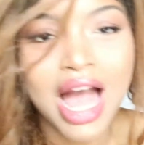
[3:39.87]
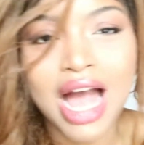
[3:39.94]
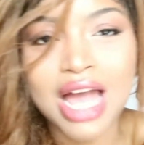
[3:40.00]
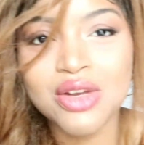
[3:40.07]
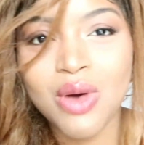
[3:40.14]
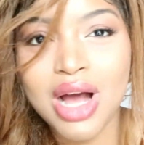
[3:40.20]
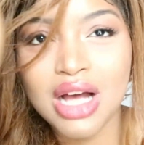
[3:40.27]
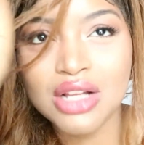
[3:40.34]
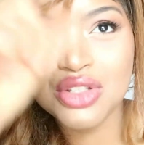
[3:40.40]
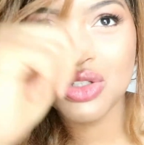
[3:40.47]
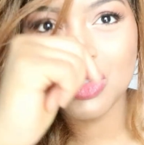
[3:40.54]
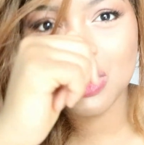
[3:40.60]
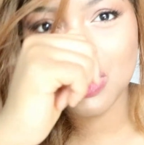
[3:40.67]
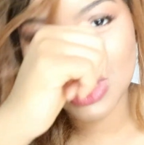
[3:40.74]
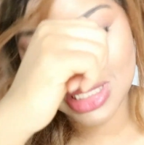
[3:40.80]
I know how to
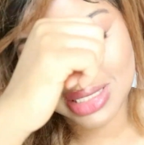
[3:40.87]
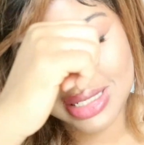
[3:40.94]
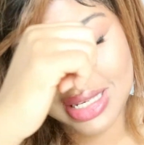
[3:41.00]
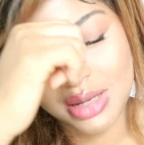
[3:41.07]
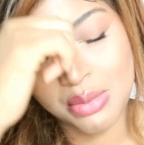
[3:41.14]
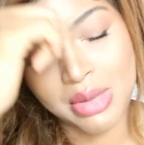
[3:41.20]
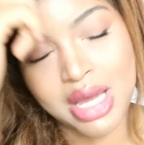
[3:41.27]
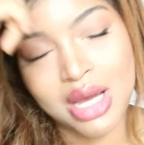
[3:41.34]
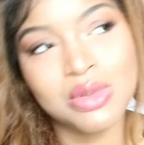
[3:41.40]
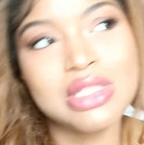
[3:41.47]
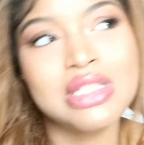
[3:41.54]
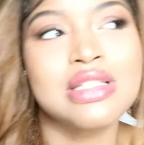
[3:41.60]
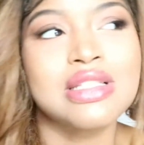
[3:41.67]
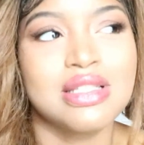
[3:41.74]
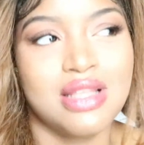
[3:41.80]
do step. I
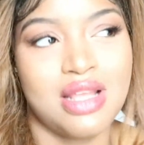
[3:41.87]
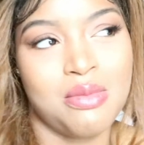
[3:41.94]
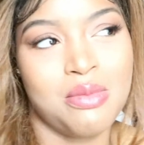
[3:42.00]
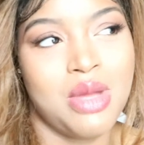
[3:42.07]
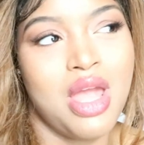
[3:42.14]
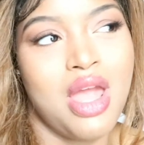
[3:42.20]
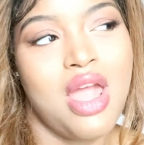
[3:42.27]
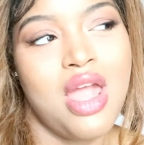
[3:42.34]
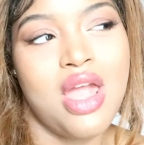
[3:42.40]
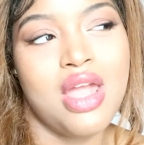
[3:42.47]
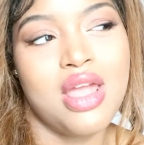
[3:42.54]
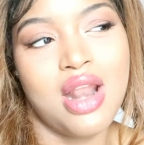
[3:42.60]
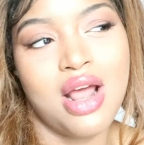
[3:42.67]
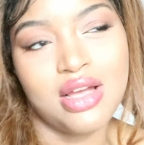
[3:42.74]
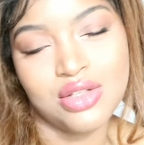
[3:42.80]
was in step
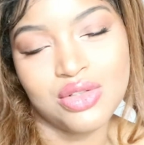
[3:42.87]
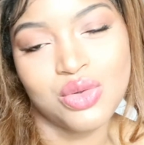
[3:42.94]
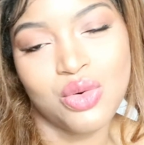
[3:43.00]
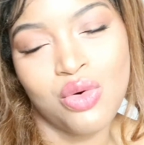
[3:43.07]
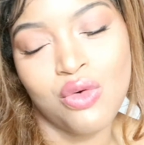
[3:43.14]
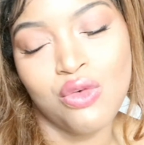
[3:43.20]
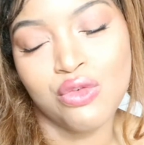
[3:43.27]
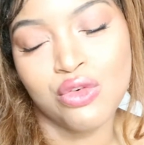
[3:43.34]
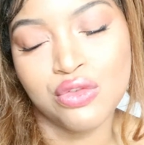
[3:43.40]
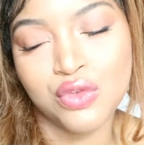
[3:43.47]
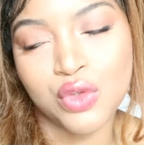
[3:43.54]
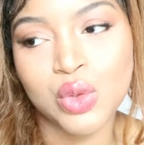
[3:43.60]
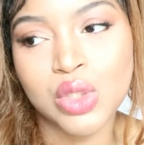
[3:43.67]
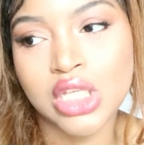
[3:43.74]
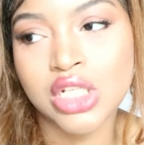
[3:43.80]
in high school for a
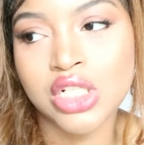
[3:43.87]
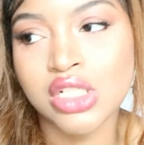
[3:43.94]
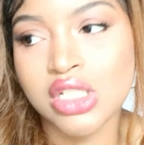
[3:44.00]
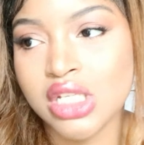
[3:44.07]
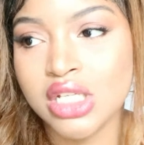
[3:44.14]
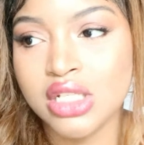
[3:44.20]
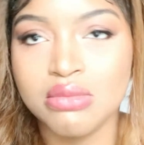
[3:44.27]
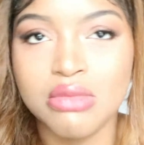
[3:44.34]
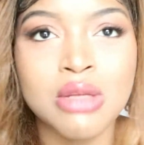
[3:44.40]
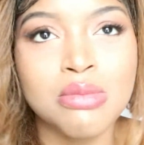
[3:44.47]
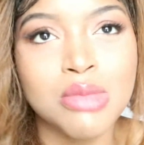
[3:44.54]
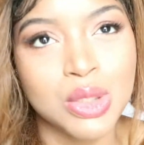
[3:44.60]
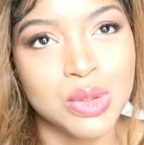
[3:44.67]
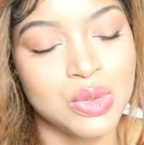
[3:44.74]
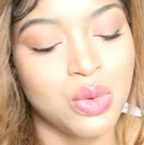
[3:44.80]
few years and in
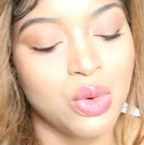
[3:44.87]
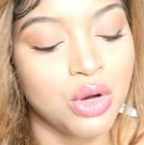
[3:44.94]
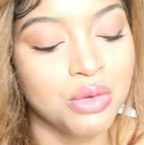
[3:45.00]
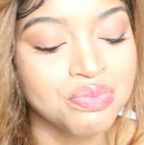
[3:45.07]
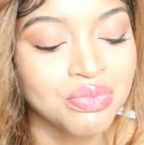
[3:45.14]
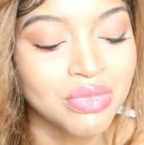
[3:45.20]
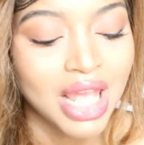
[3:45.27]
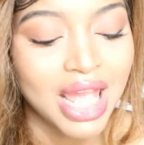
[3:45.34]
middle school.